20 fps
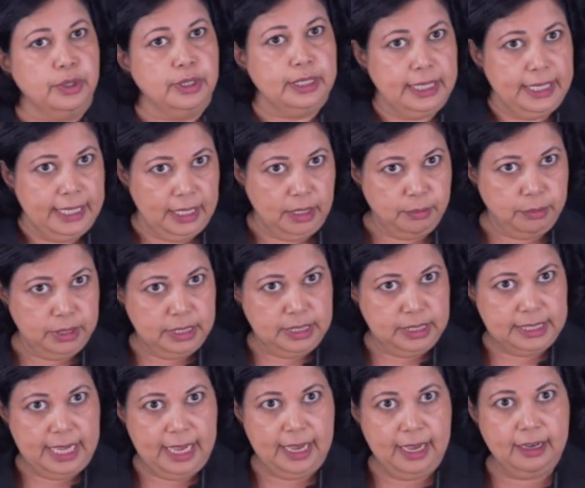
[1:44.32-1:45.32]

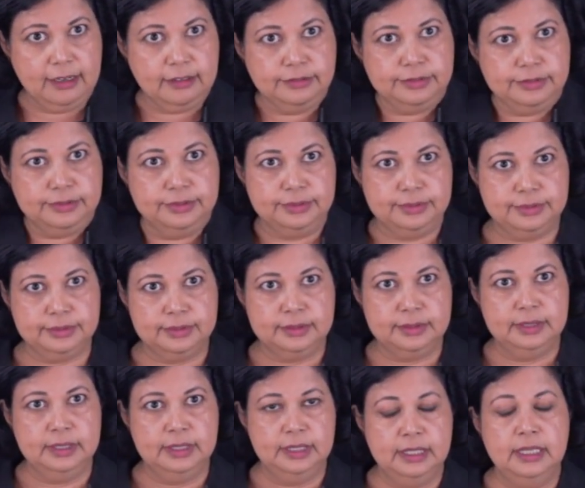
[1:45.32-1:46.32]
neighbors have,
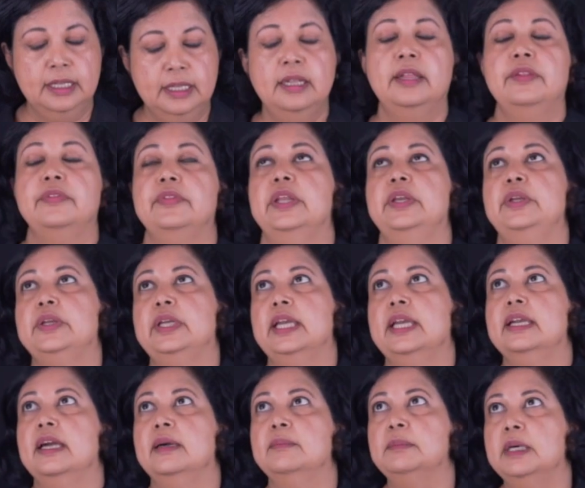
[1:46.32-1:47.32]
then you
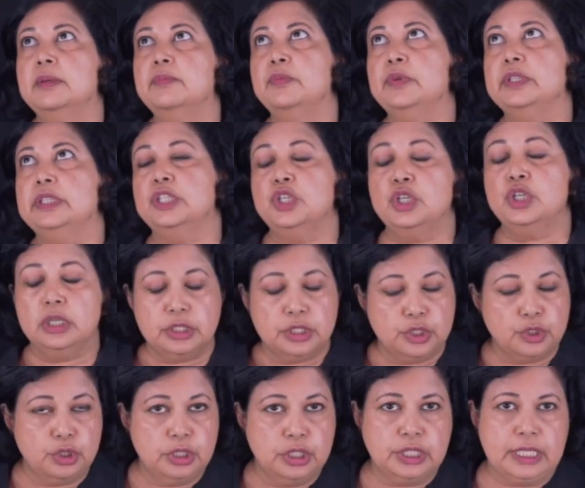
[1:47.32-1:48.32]
can come up with a
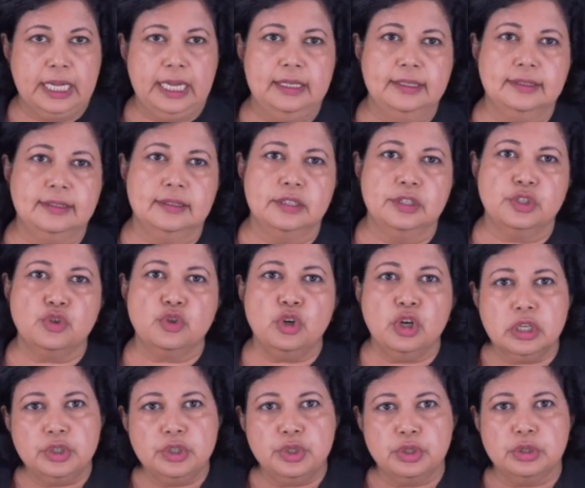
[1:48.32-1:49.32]
skeletal
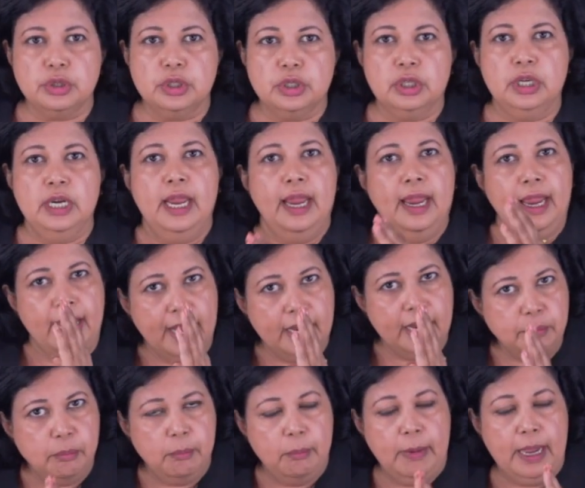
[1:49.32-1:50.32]
structure
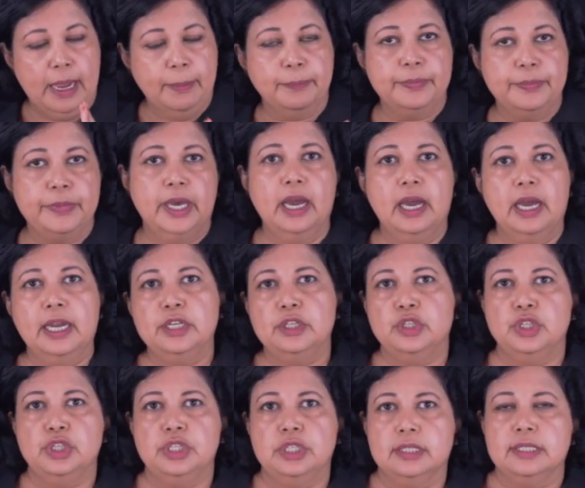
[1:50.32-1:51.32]
and map the
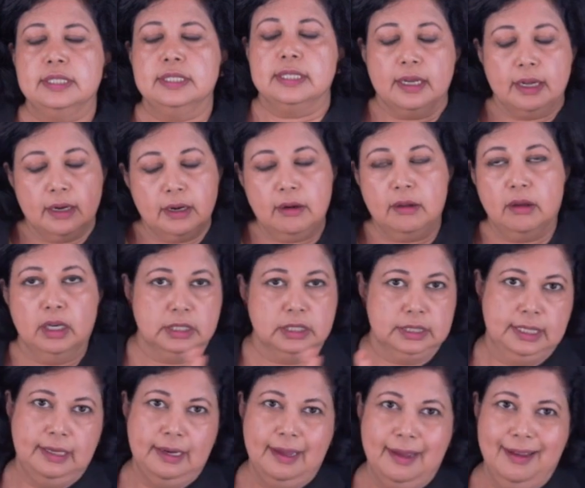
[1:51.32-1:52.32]
hydrogens along
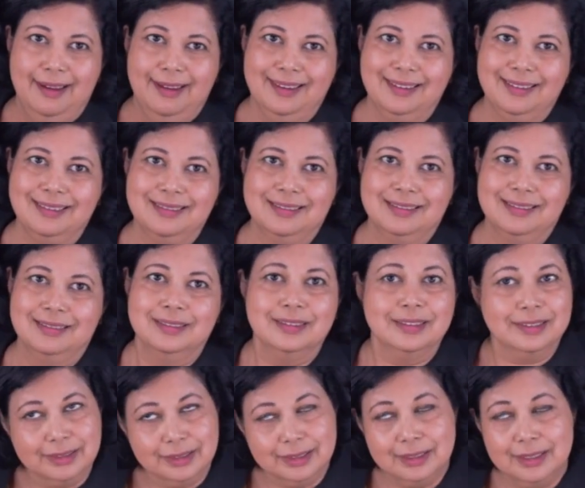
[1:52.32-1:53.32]
the line.
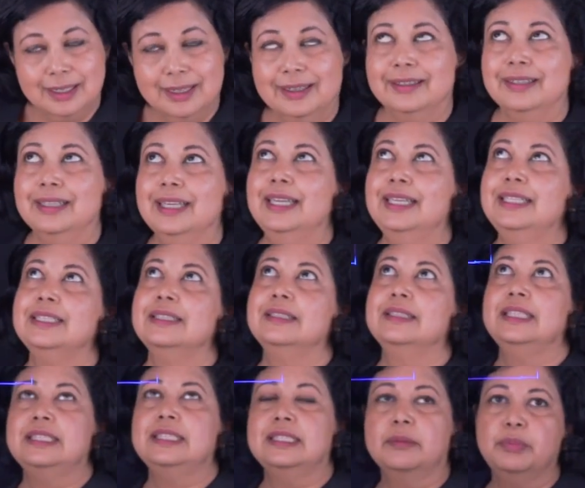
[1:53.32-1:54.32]
All right, so
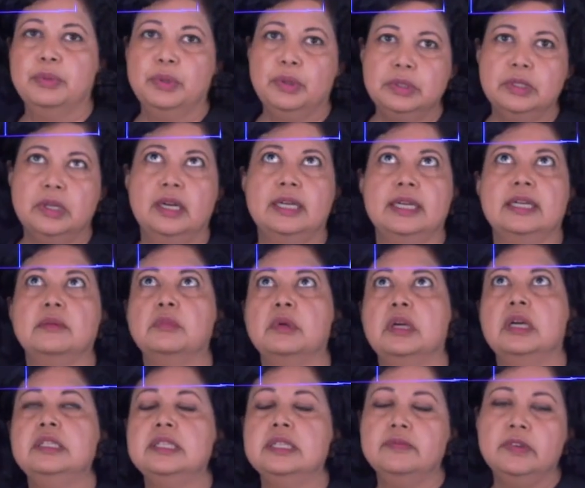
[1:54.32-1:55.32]
these are proton
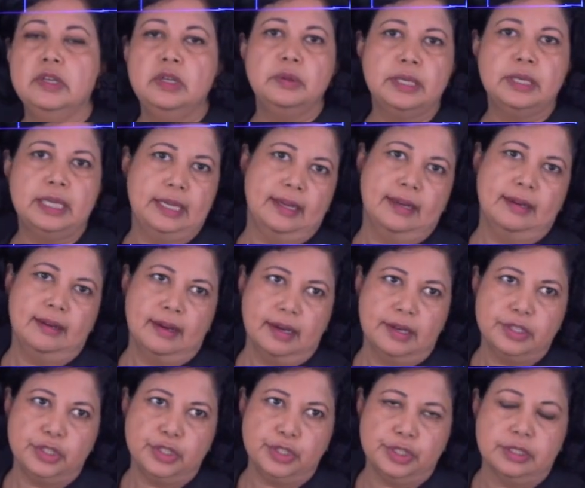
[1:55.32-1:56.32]
NMRs, and we're looking at
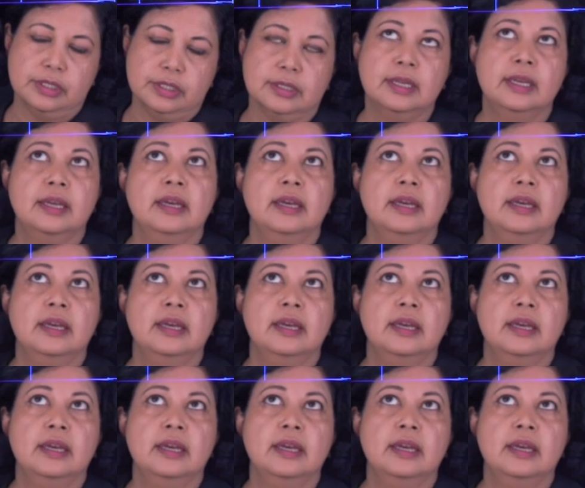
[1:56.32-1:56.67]
hydrogen